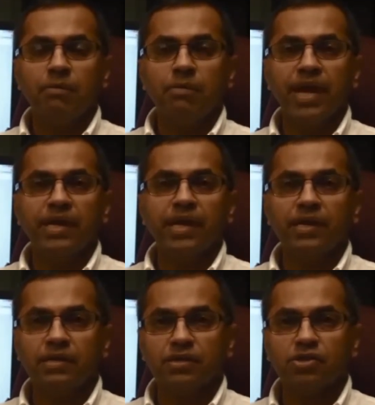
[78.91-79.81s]

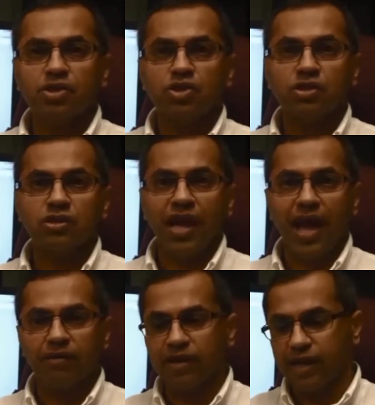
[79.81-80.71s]
making decisions,
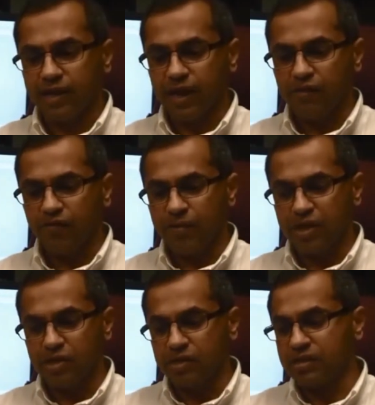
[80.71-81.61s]
aggregating
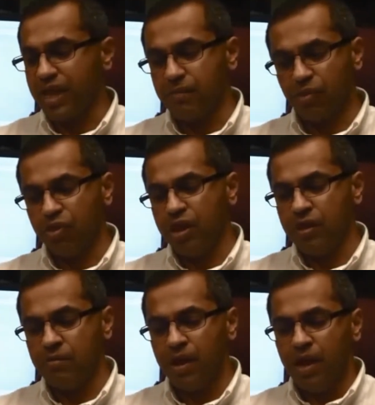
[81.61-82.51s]
information. Same
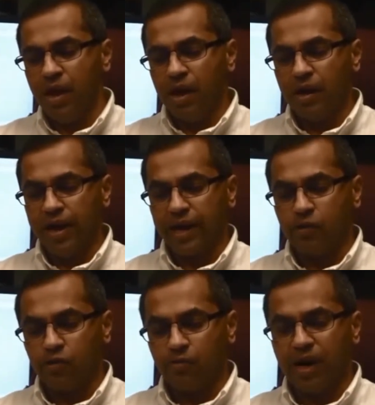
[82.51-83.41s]
theme
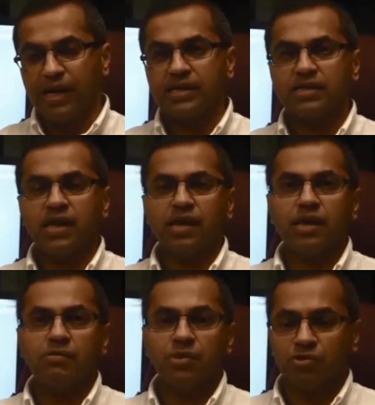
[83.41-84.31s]
echoed by
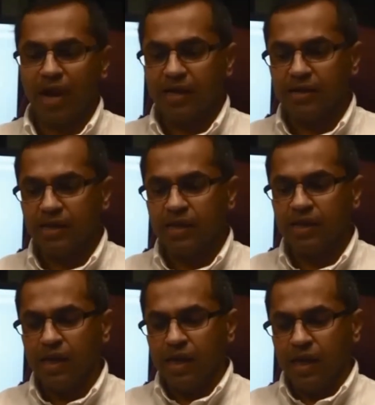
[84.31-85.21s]
Sarah
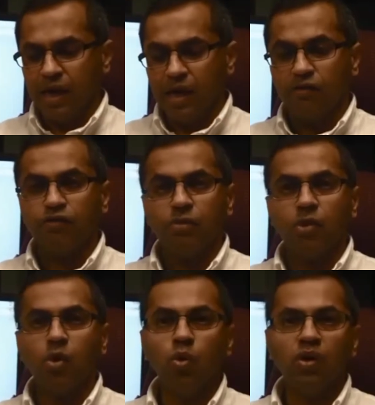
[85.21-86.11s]
Morandi
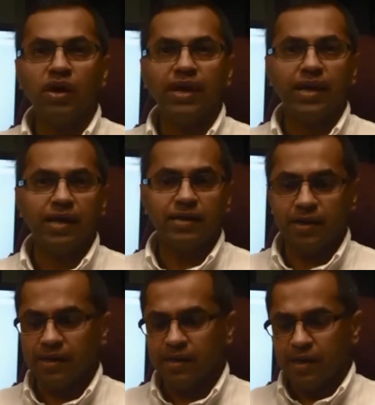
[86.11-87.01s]
from Google
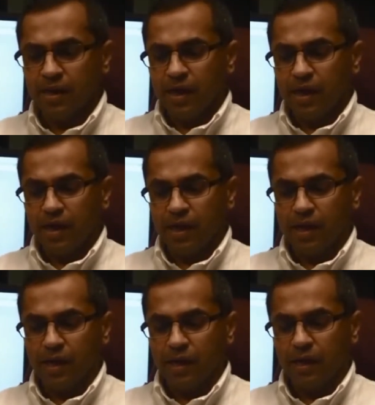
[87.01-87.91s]
Canada.
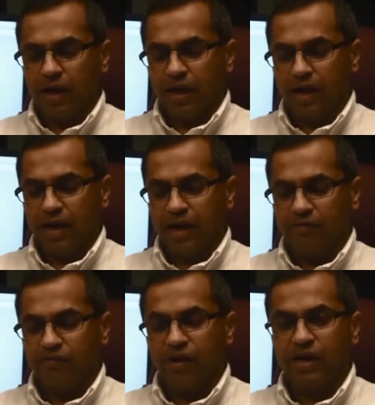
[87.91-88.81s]

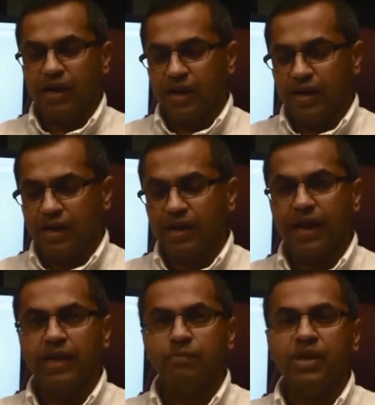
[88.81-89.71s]
And finally,
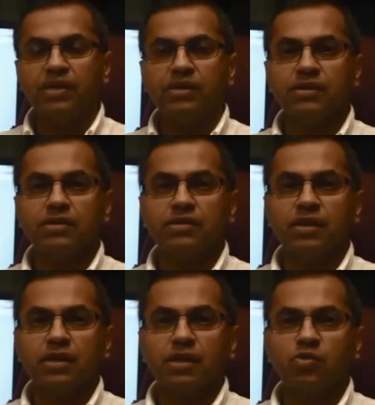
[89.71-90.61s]
Kelly Peters,
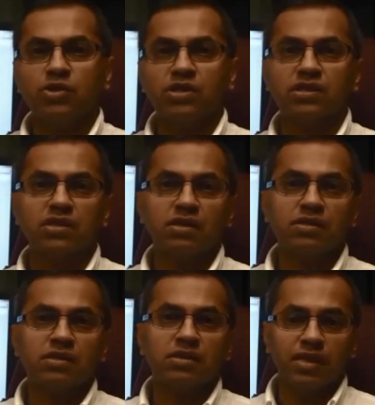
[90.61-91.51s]
who is a
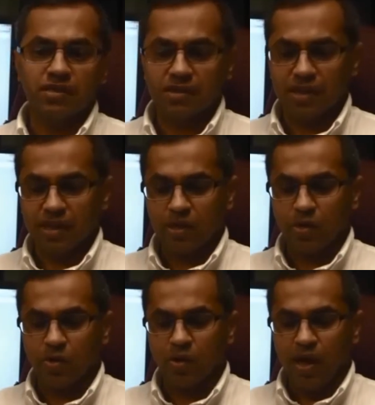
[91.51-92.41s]
consultant and
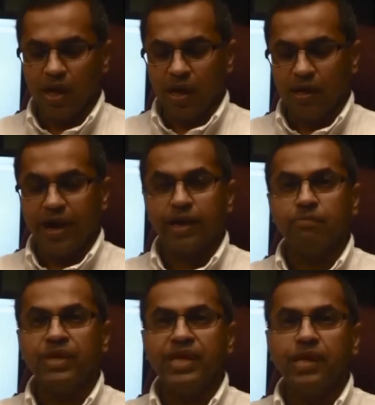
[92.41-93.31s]
CEO
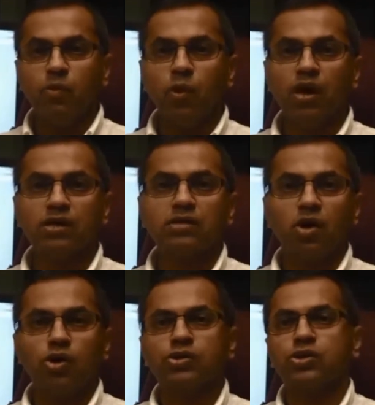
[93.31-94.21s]
at BE Works,
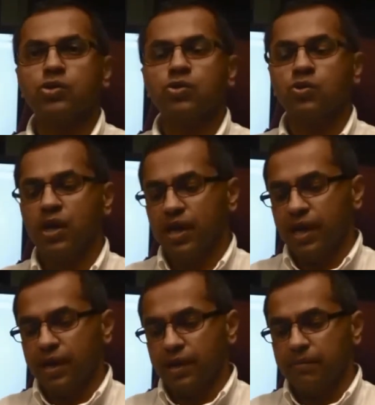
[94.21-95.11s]
also
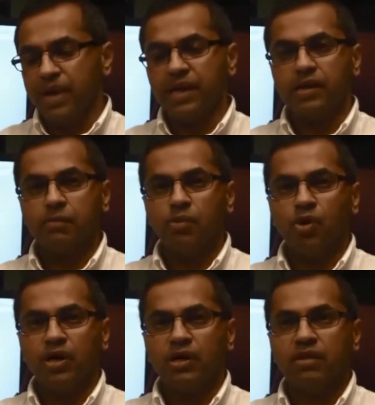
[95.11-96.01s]
making the
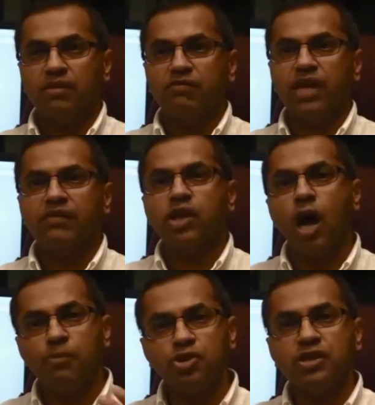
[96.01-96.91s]
point that we have an
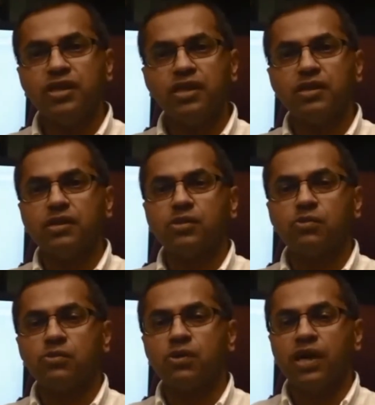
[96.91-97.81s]
opportunity here
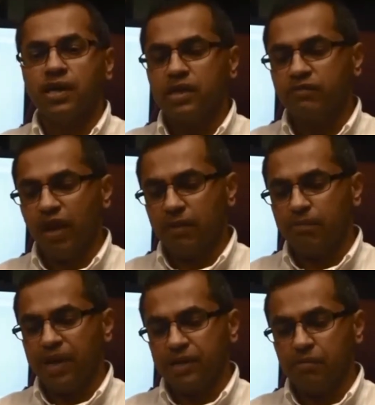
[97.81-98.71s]
to
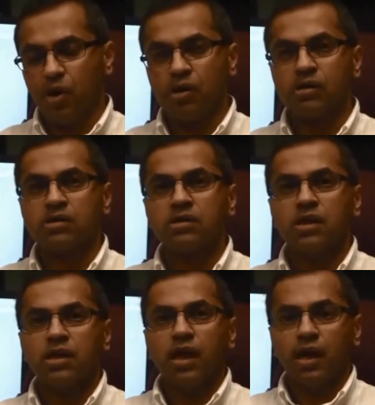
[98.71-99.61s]
develop better models
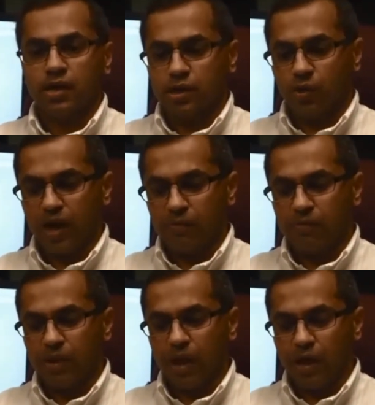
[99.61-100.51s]
to
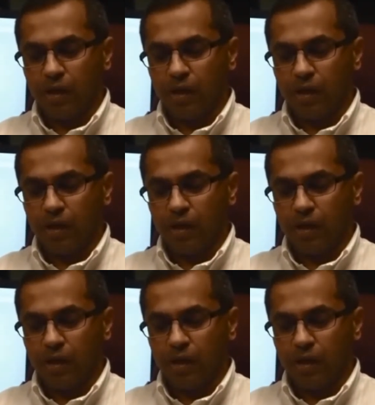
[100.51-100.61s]
help